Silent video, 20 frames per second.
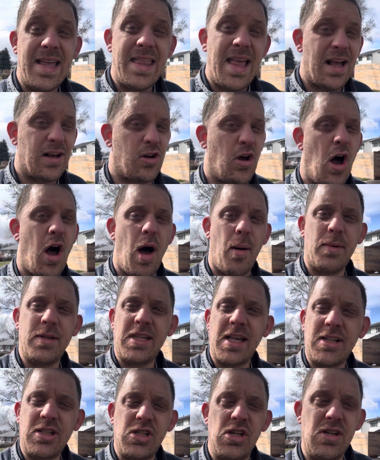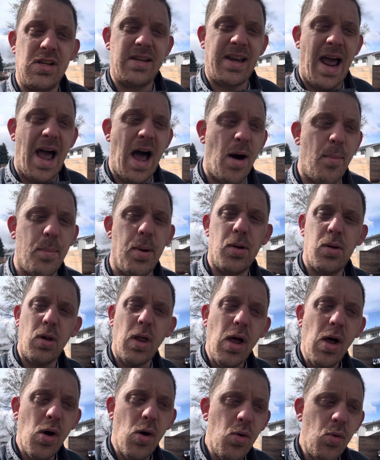that comment section down
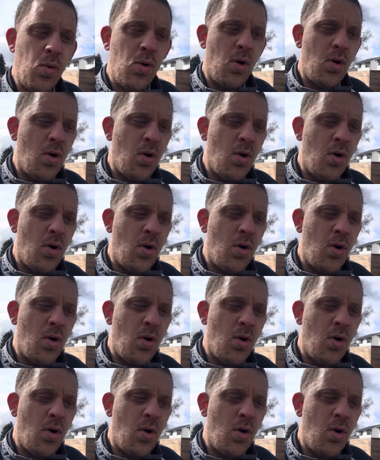below.